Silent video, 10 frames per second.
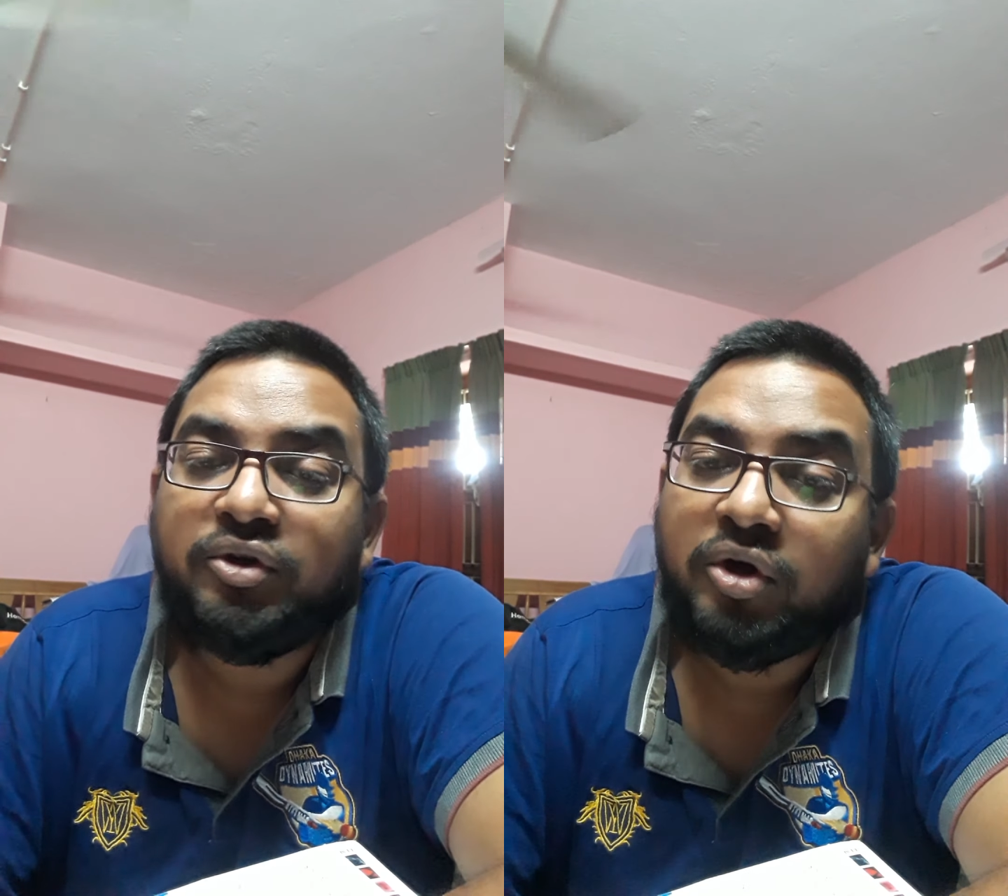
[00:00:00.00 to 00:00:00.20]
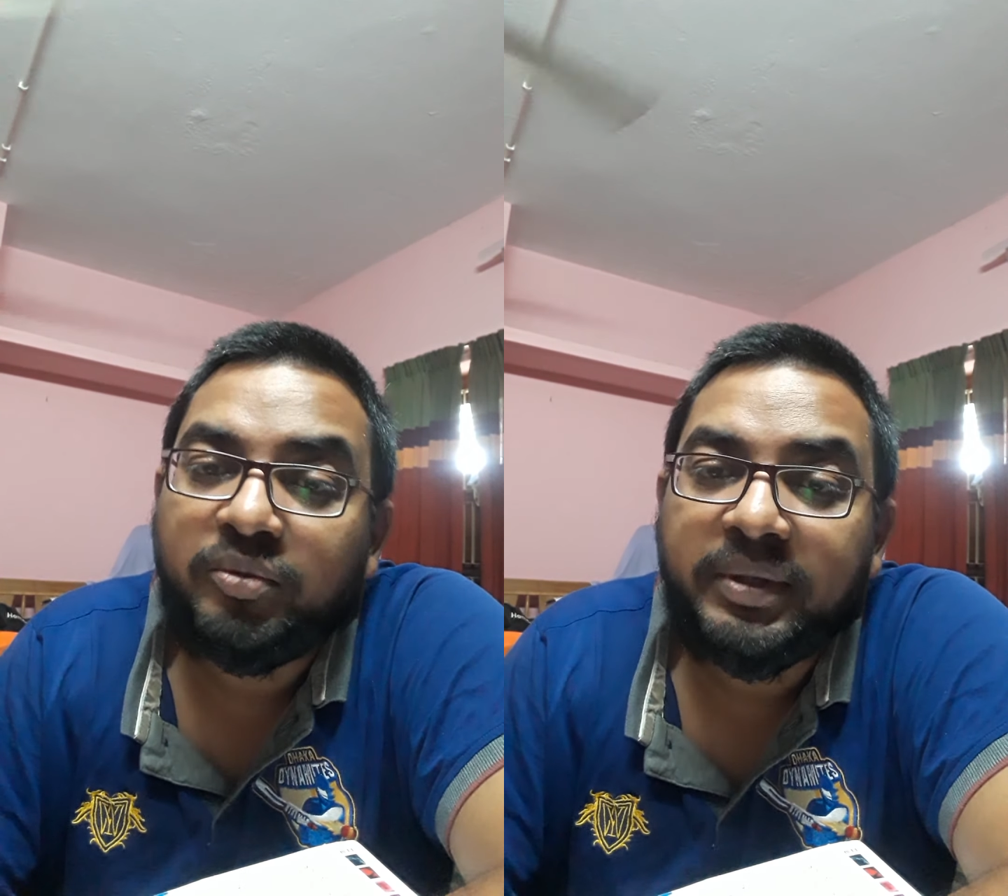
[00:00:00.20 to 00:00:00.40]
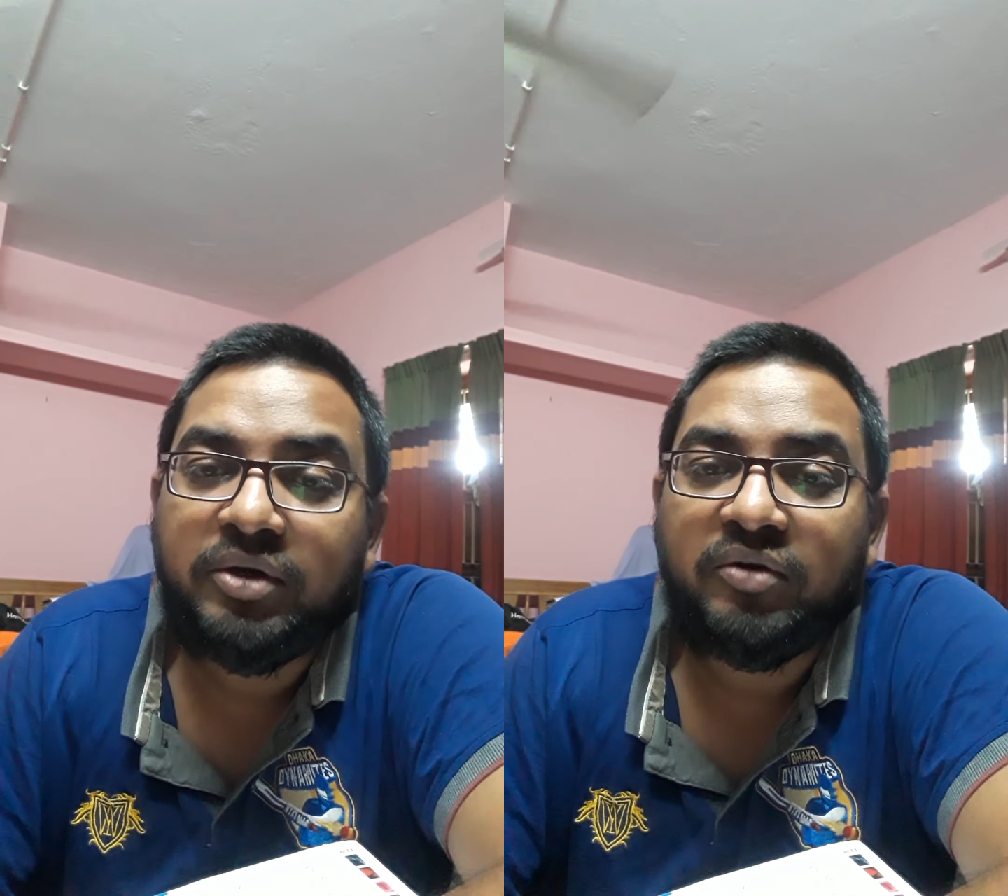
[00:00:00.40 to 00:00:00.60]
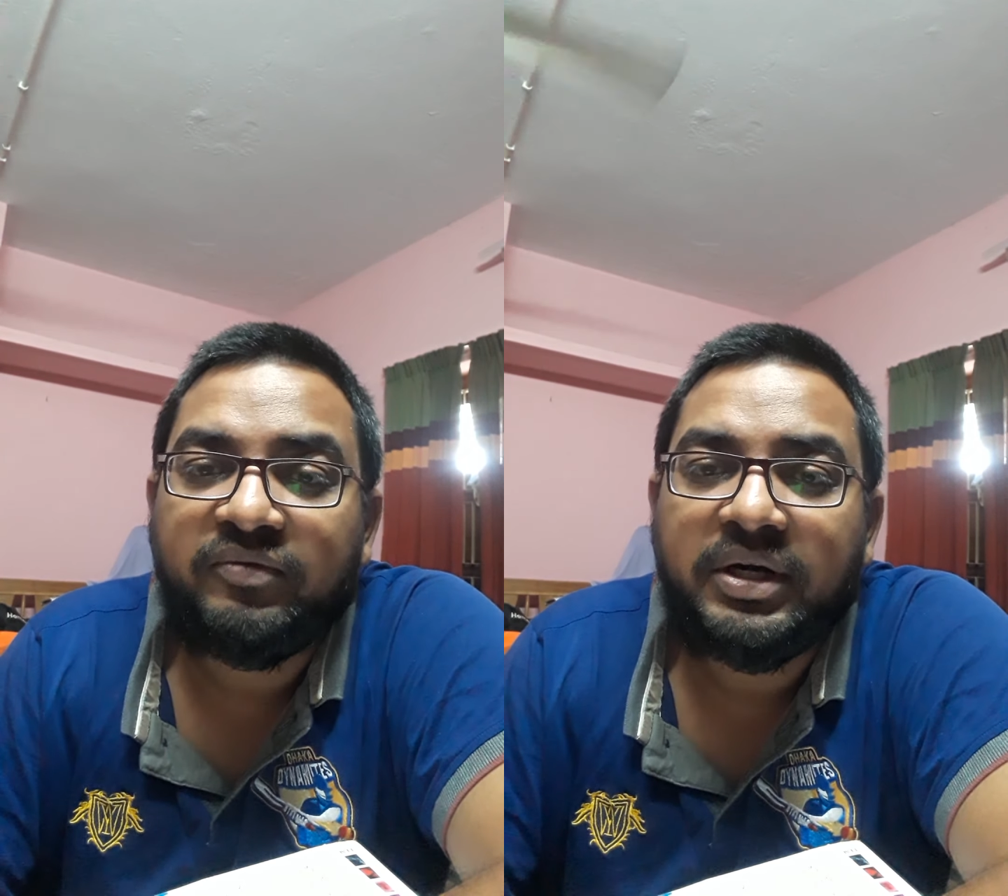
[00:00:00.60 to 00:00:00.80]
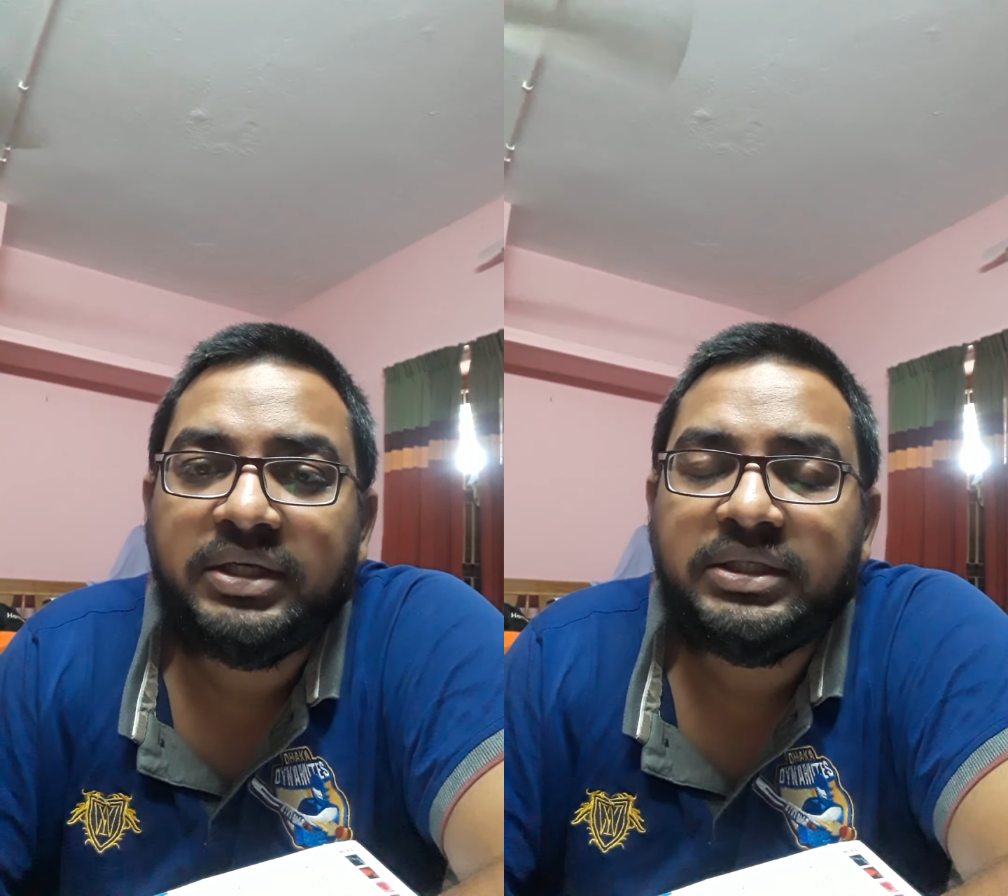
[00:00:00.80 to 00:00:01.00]
not be
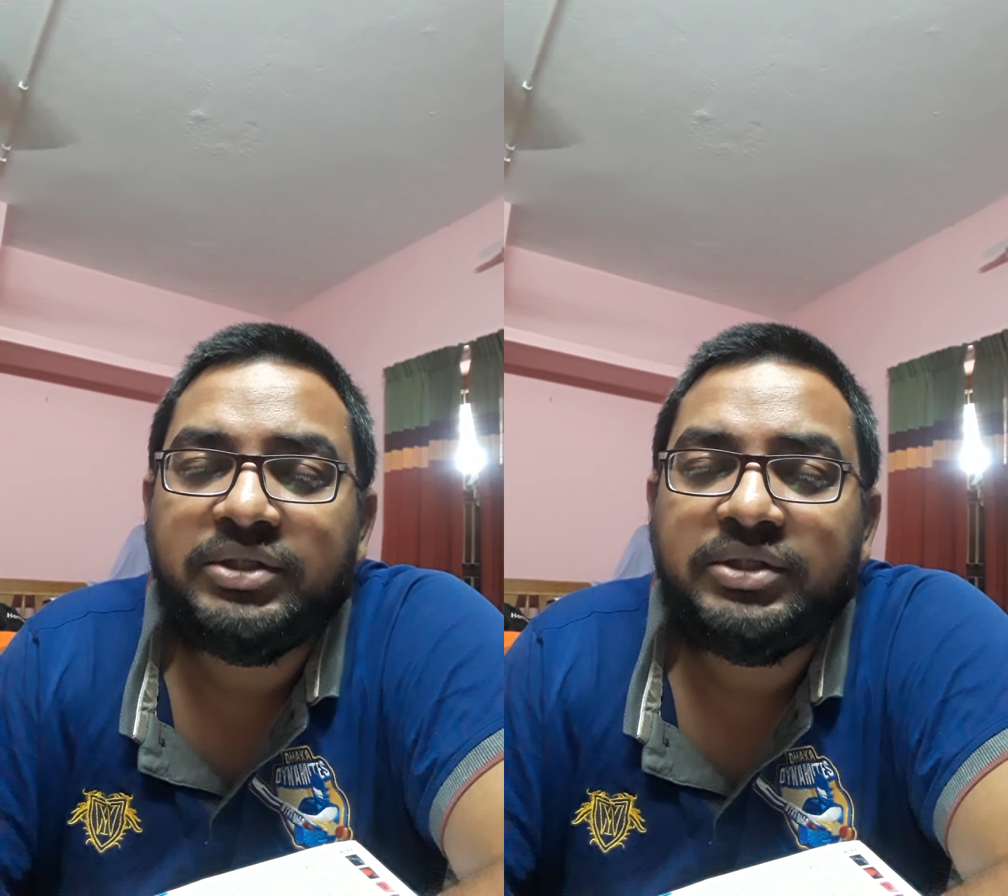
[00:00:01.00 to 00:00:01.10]
converted